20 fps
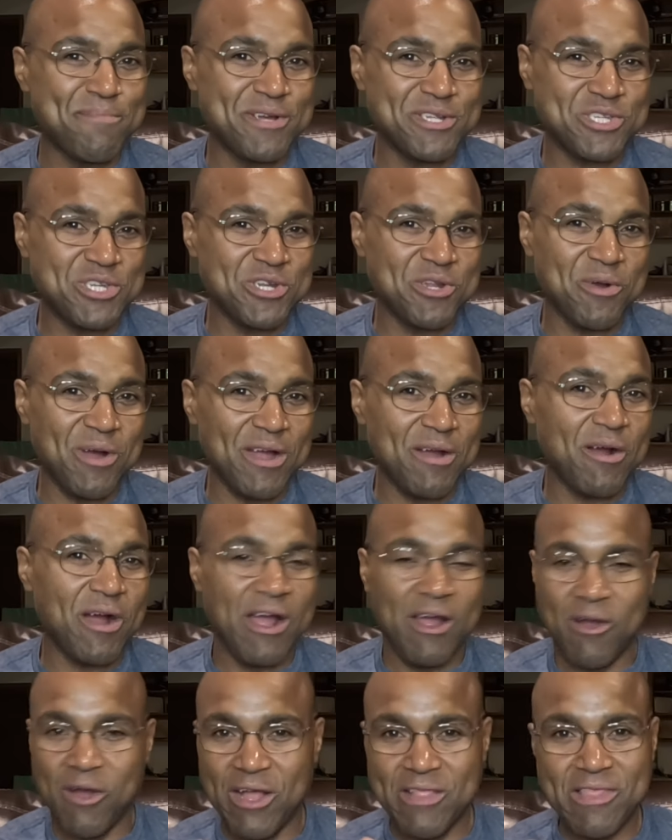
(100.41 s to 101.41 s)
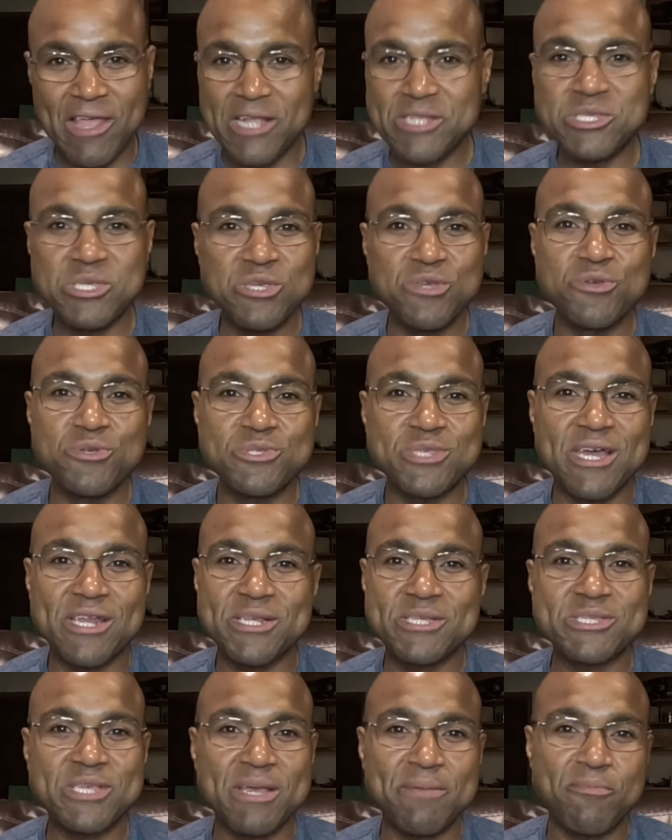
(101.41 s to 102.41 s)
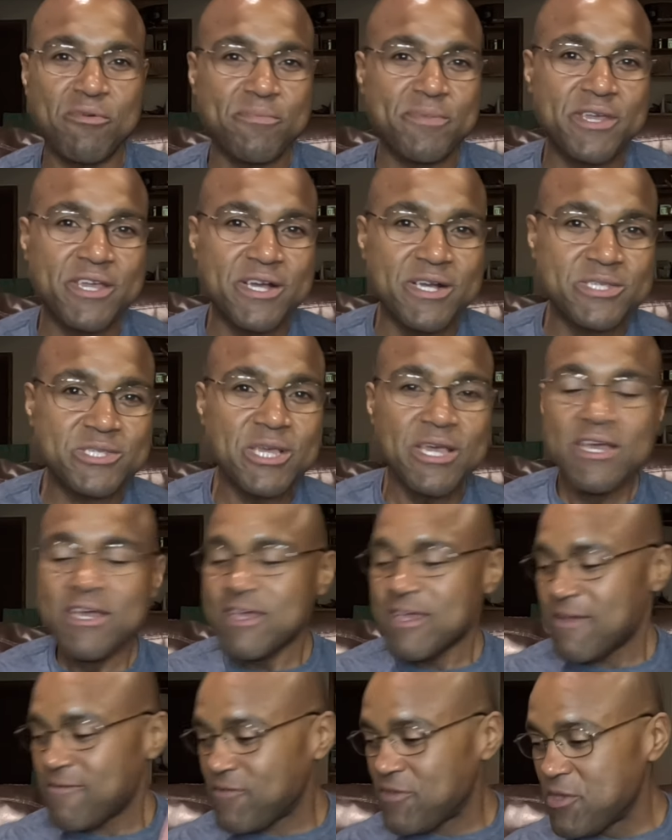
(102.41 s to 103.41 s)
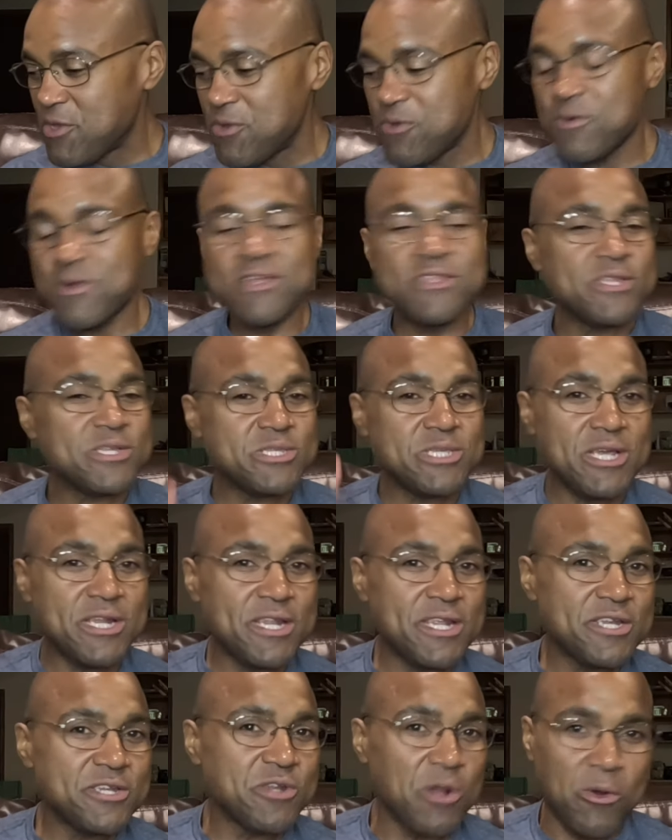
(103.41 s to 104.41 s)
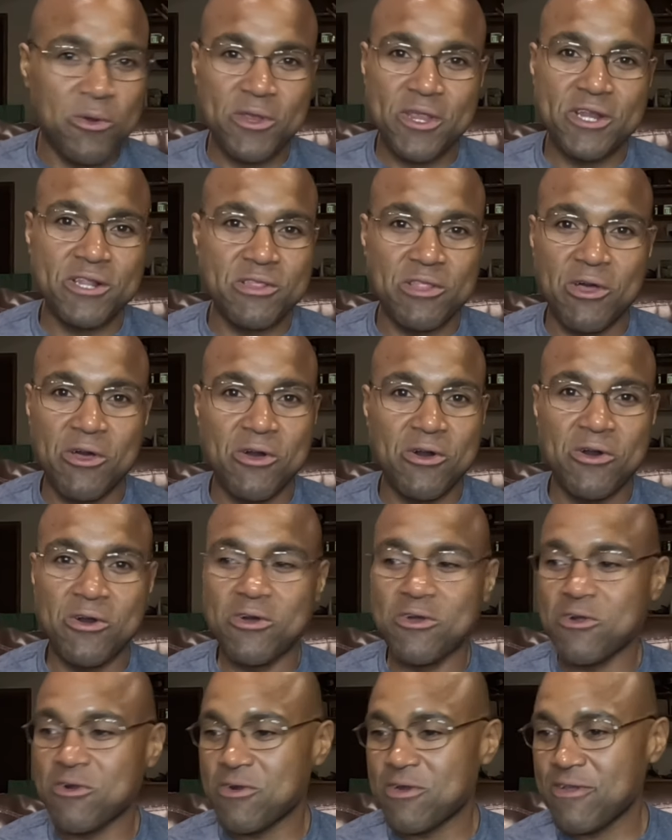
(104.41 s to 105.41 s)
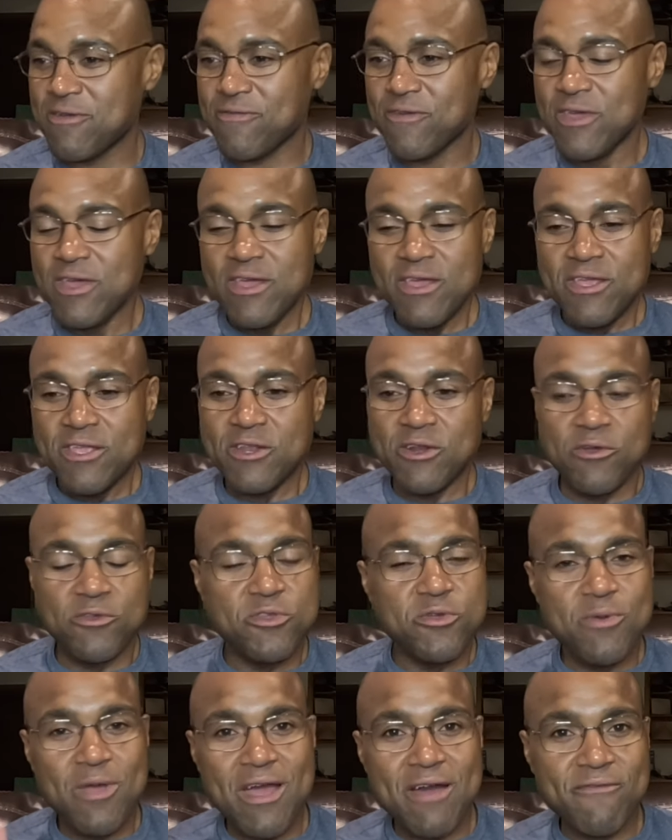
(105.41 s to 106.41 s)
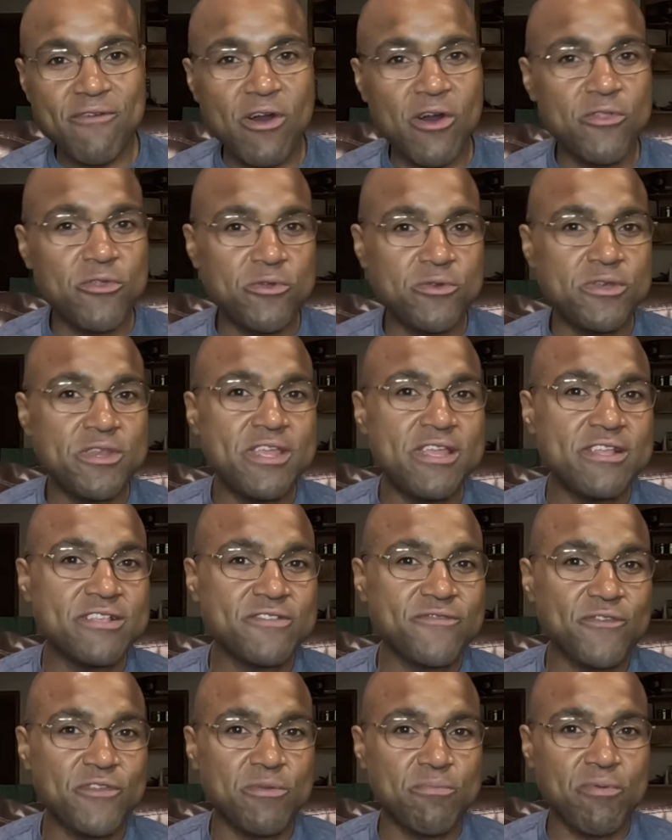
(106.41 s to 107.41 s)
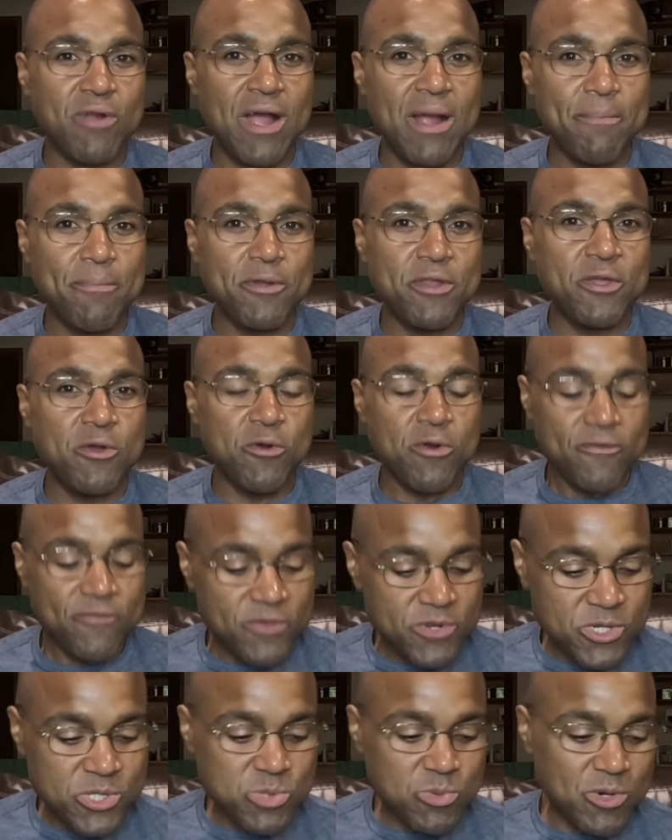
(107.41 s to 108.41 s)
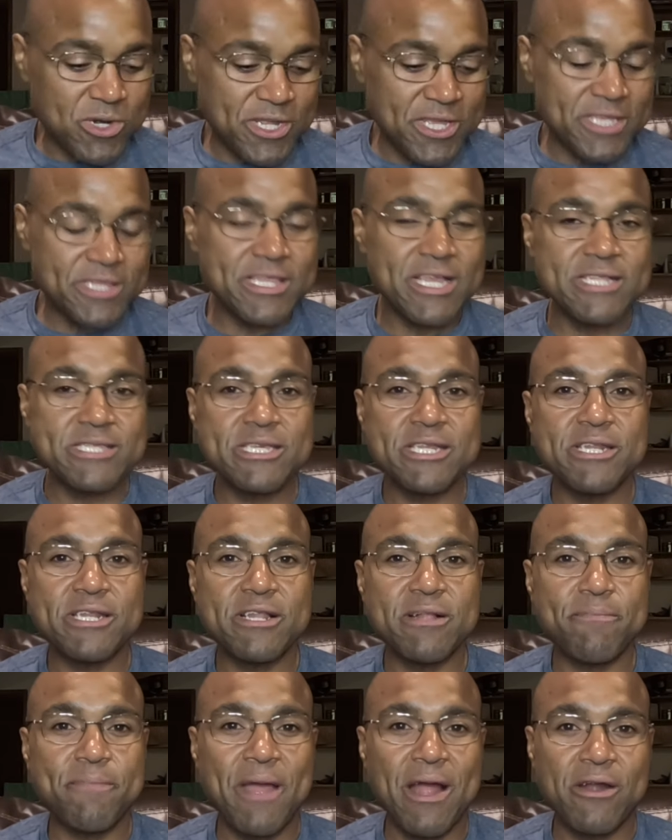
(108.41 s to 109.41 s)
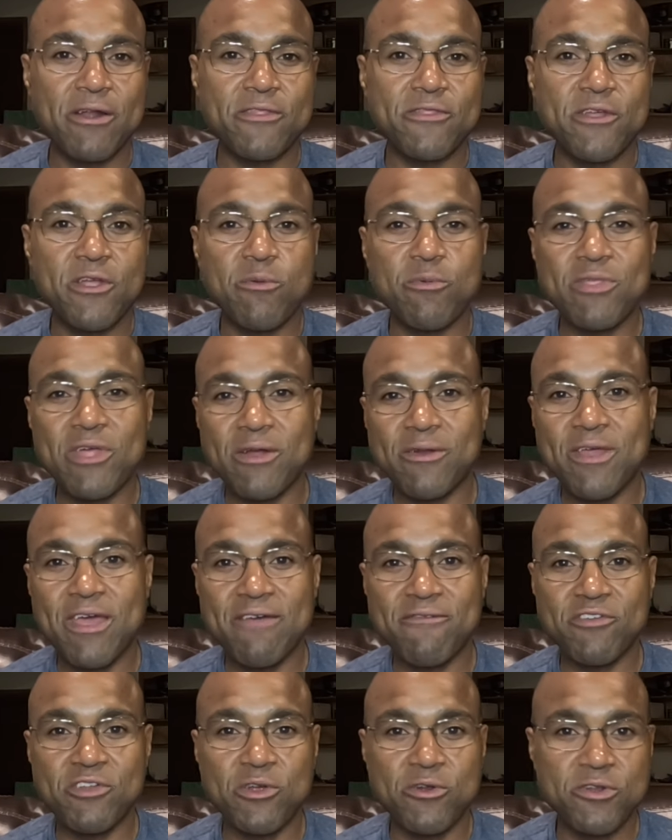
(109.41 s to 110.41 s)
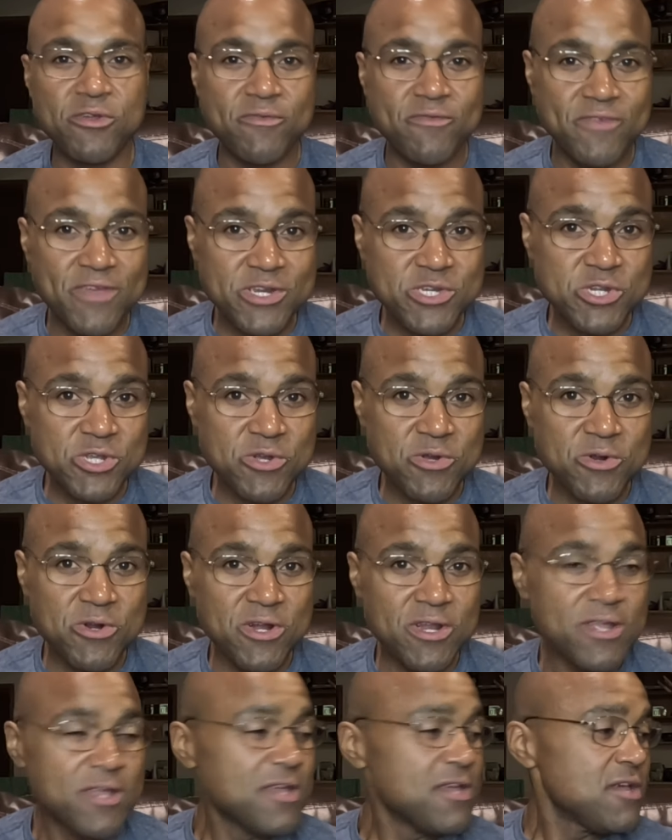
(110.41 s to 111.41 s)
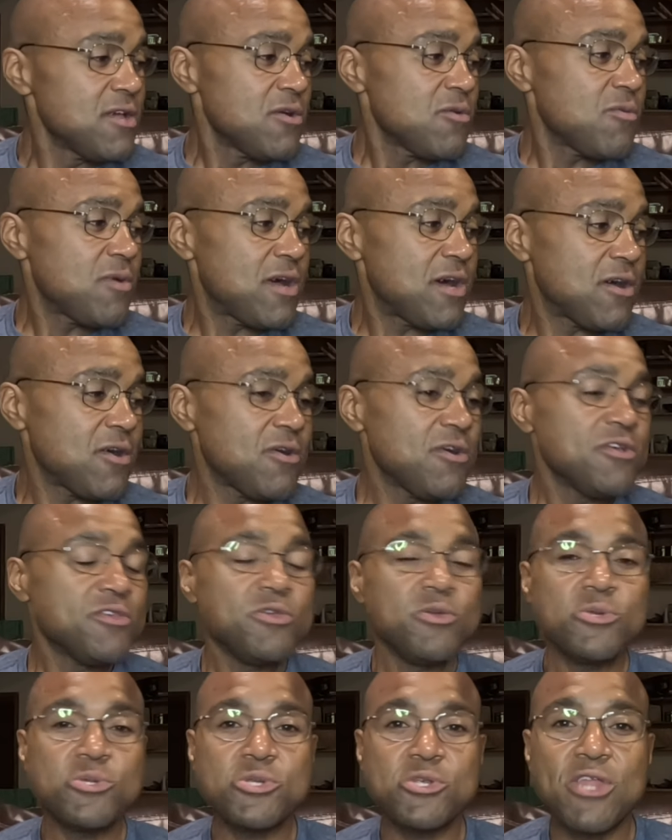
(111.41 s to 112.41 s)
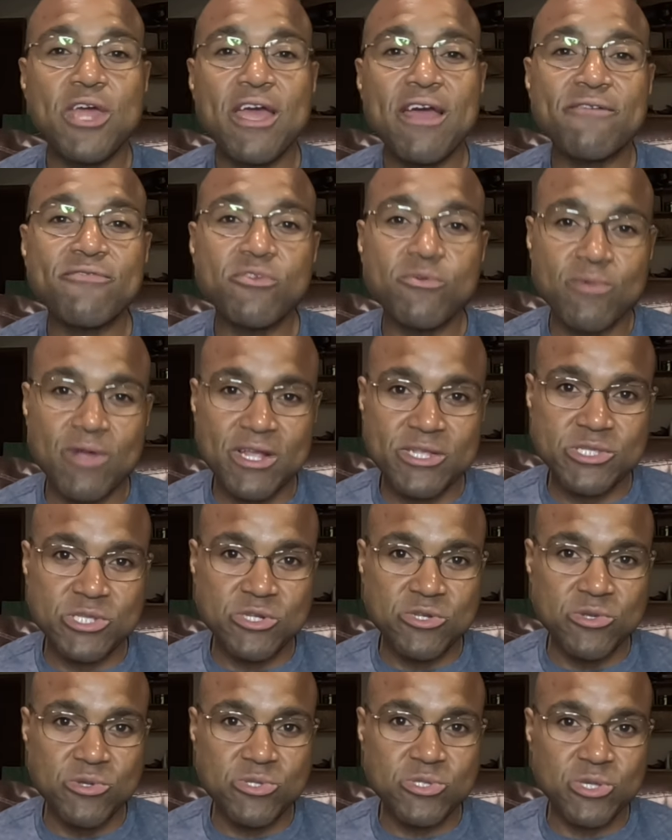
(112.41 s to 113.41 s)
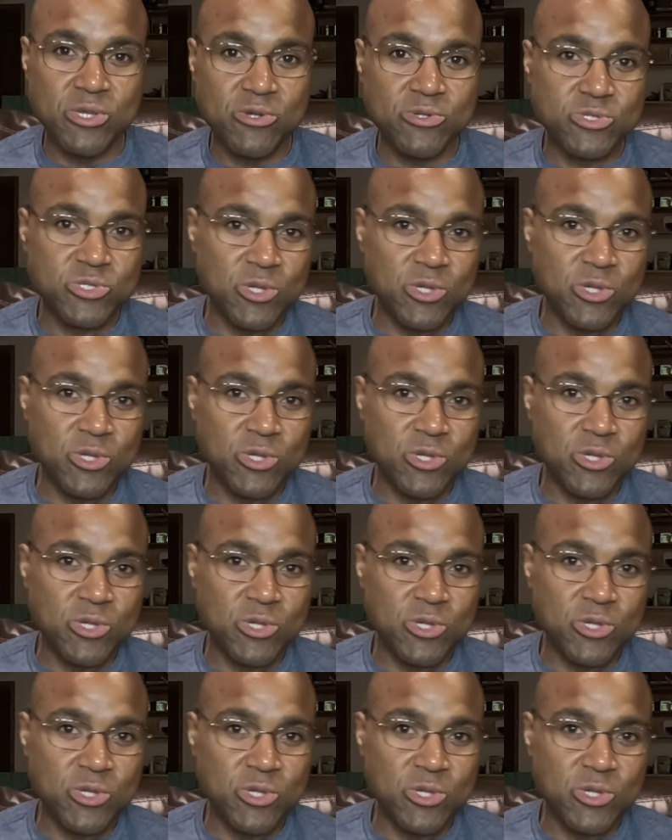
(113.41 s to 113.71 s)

But, you know, I like to use that example because if you and the tenant don't get along, or if, you know, you have other needs for the property, or if you just want to get that tenant up out of there without having to go to eviction court, well, you should have the right to do so.